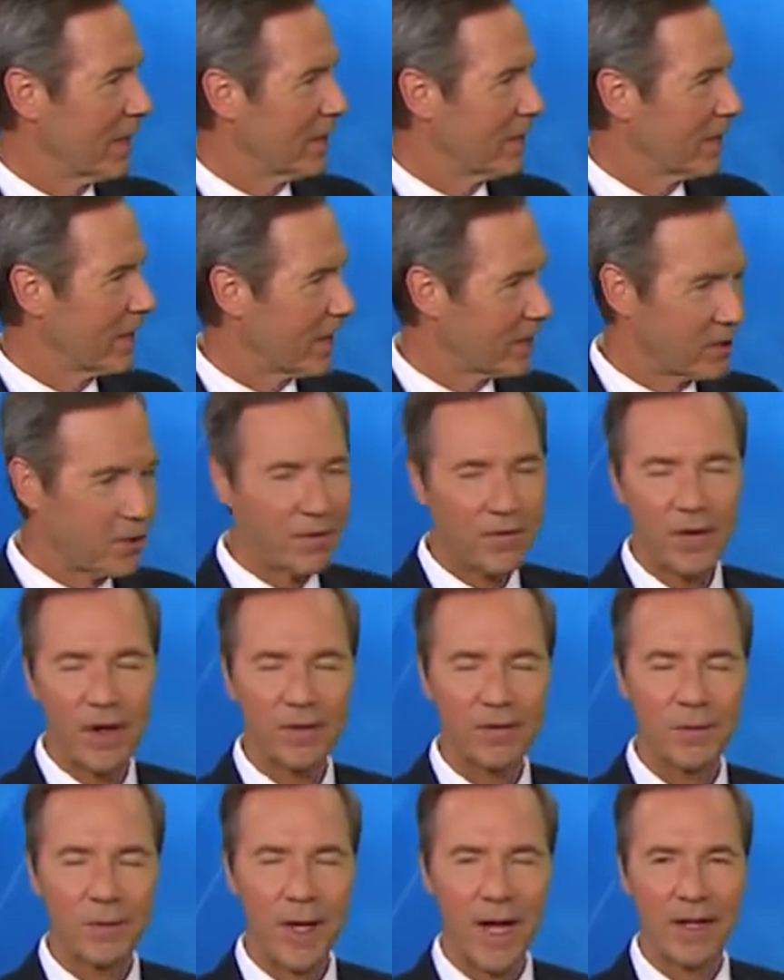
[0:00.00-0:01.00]
not too
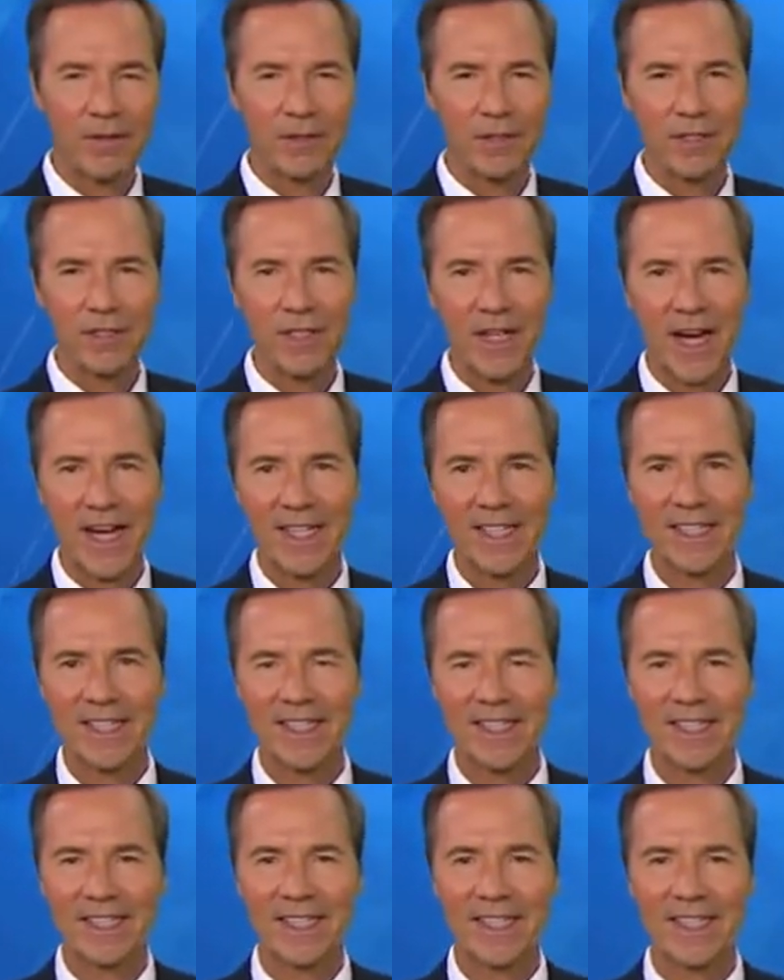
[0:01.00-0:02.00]
far from average,
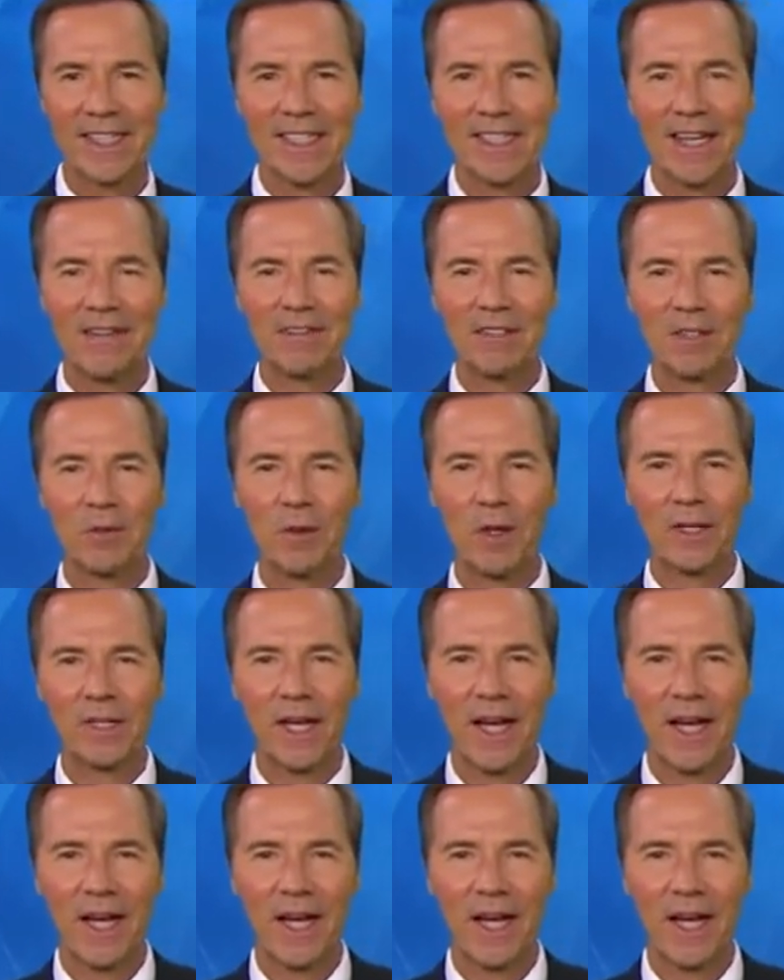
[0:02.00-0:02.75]
86, 71,